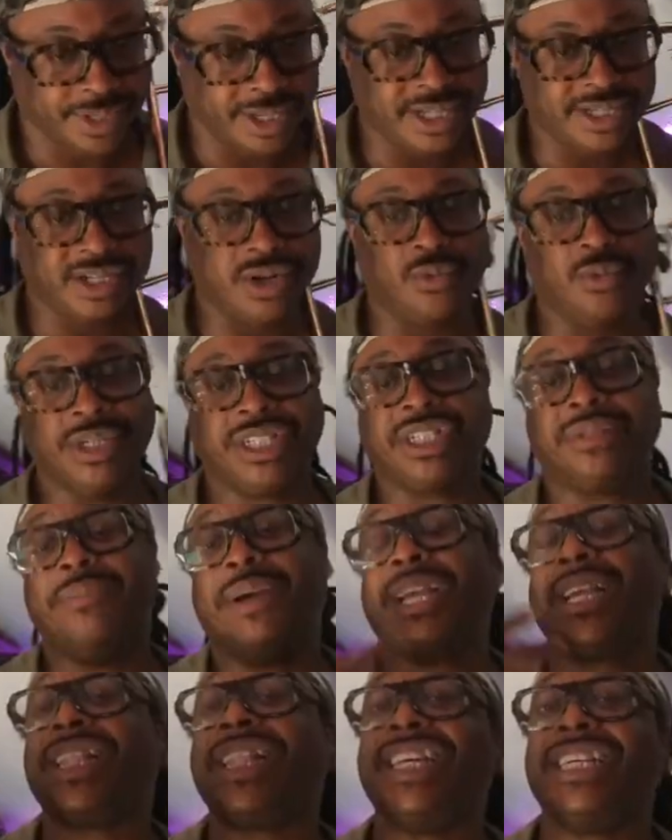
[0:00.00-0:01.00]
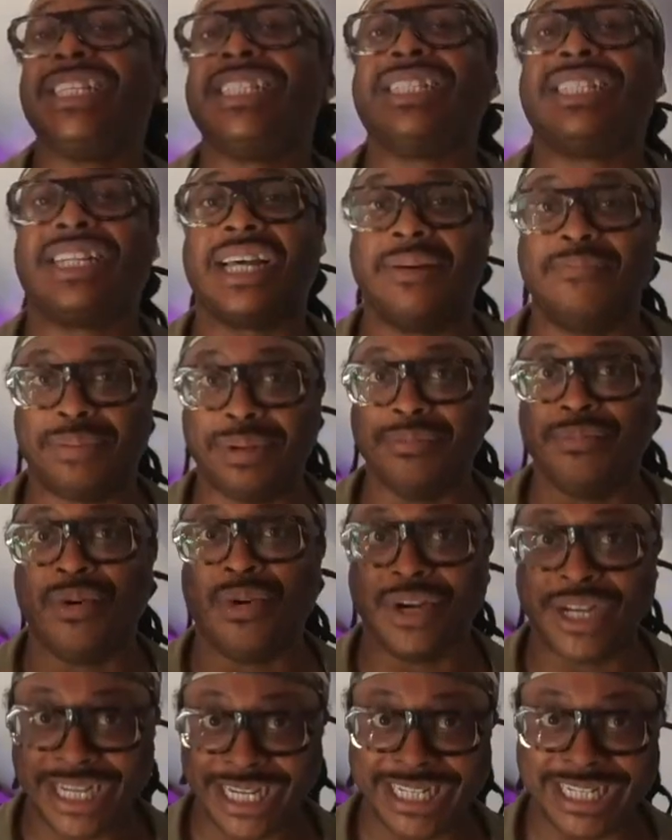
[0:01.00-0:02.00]
So we just make things a bit
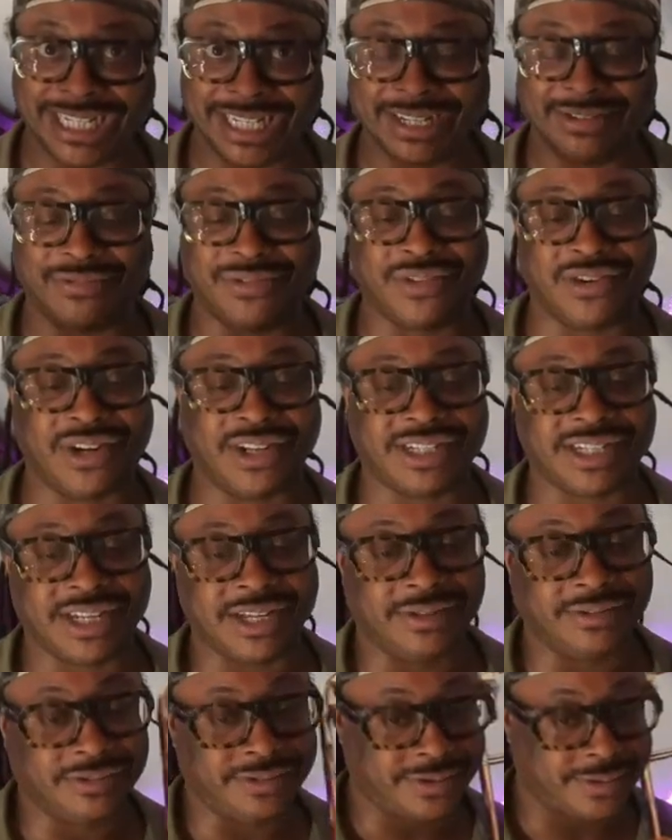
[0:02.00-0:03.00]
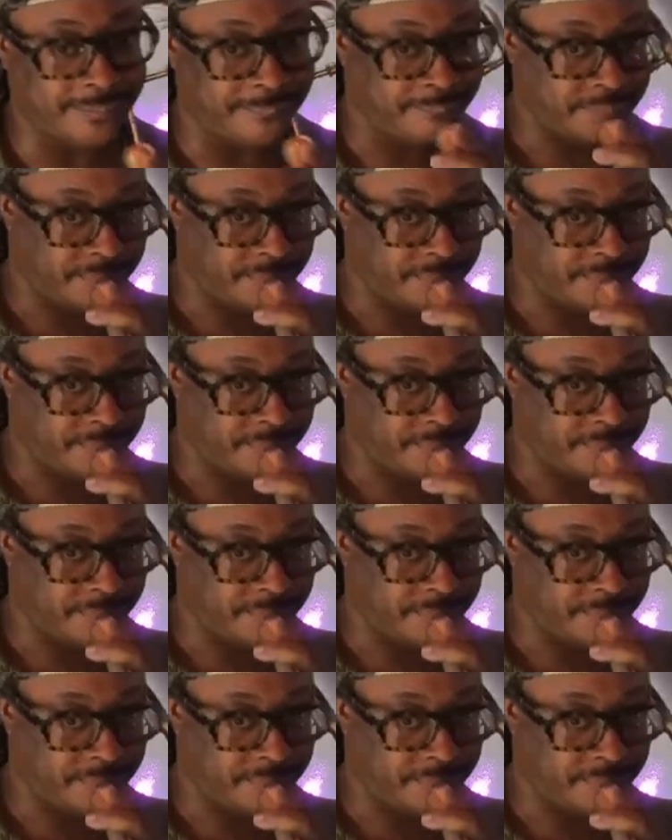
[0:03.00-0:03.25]
more easier for ourselves.